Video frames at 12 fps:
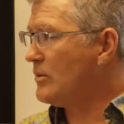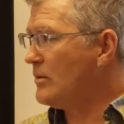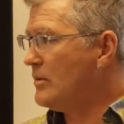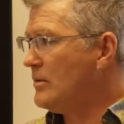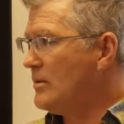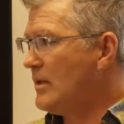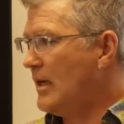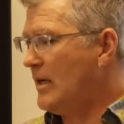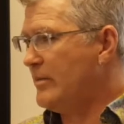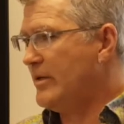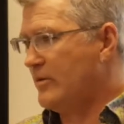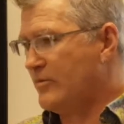School
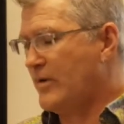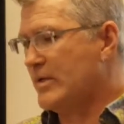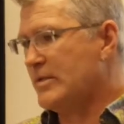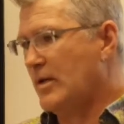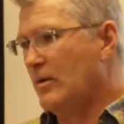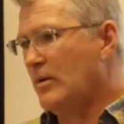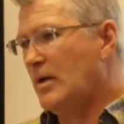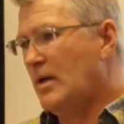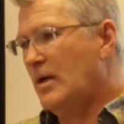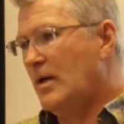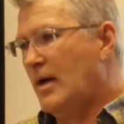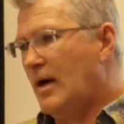um, here in Fresno.
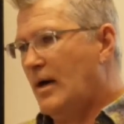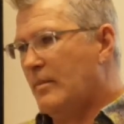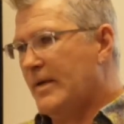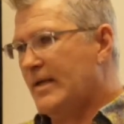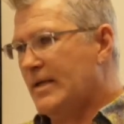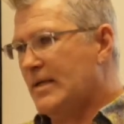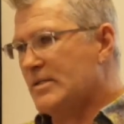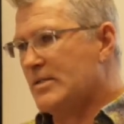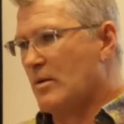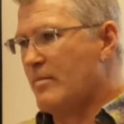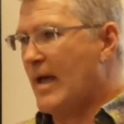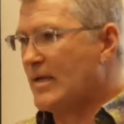Um, it
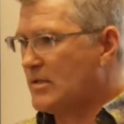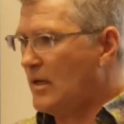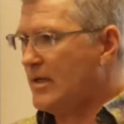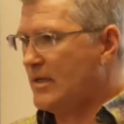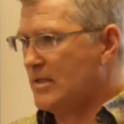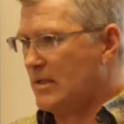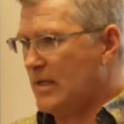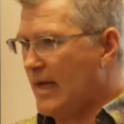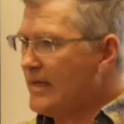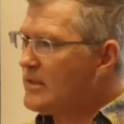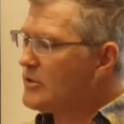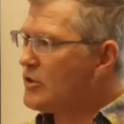is their mascot. It's a
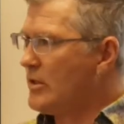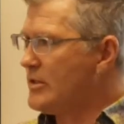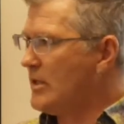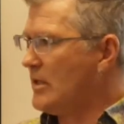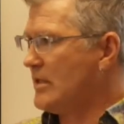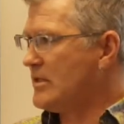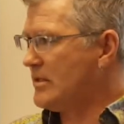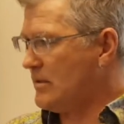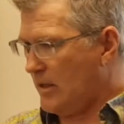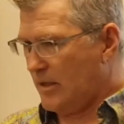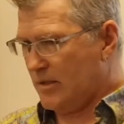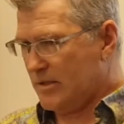knight charging on
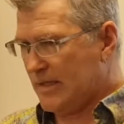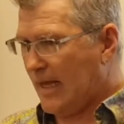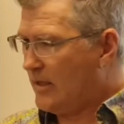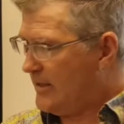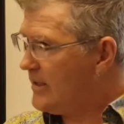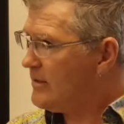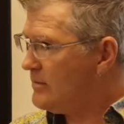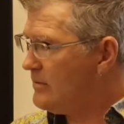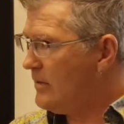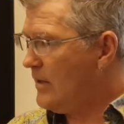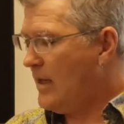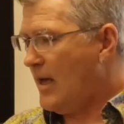a, on a stallion
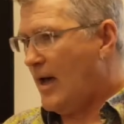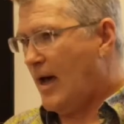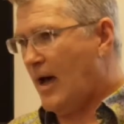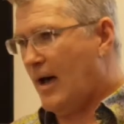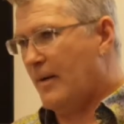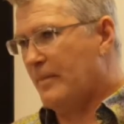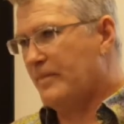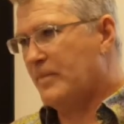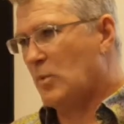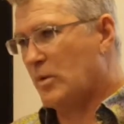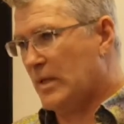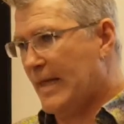
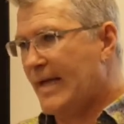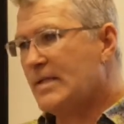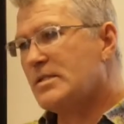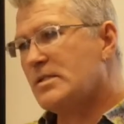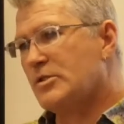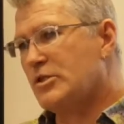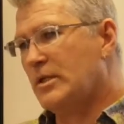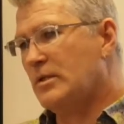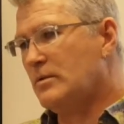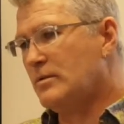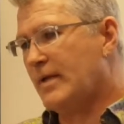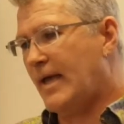with a lance and
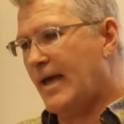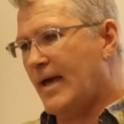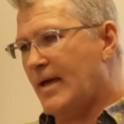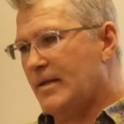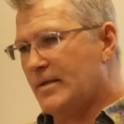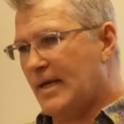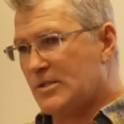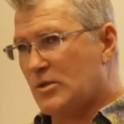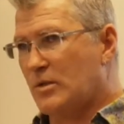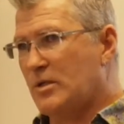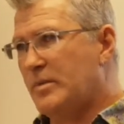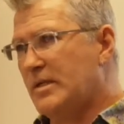shield, and
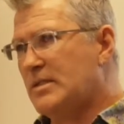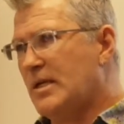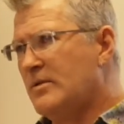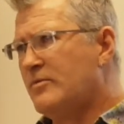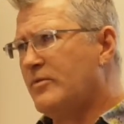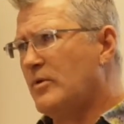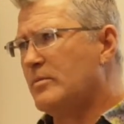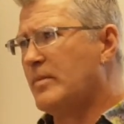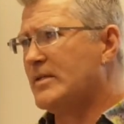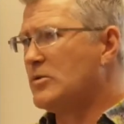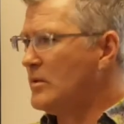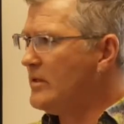that's going to be 10
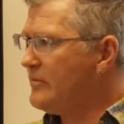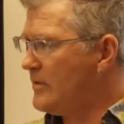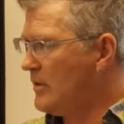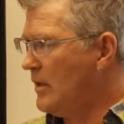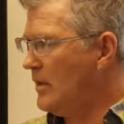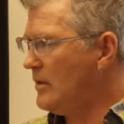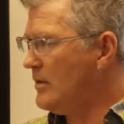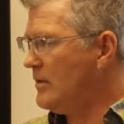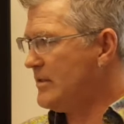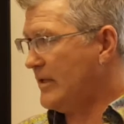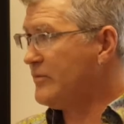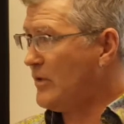foot by 20 foot long,
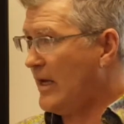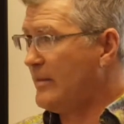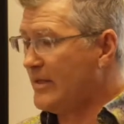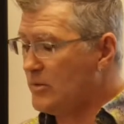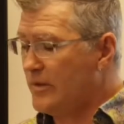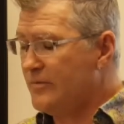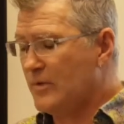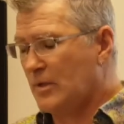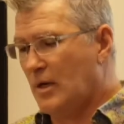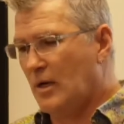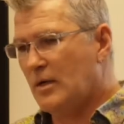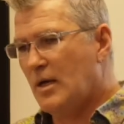10 foot high by 20
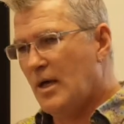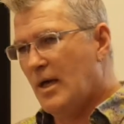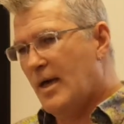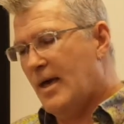foot long.